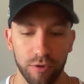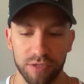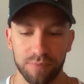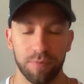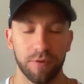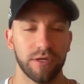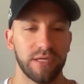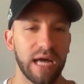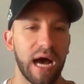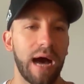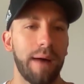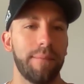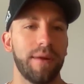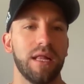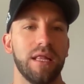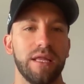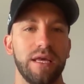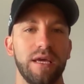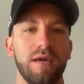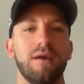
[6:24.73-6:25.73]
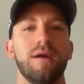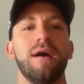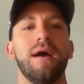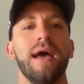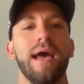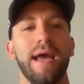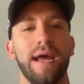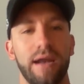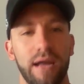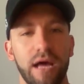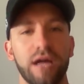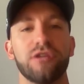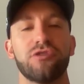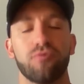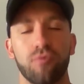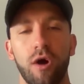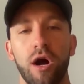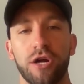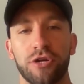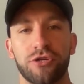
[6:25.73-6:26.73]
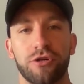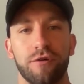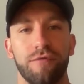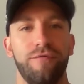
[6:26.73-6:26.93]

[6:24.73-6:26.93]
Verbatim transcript: is predominantly an edge rusher,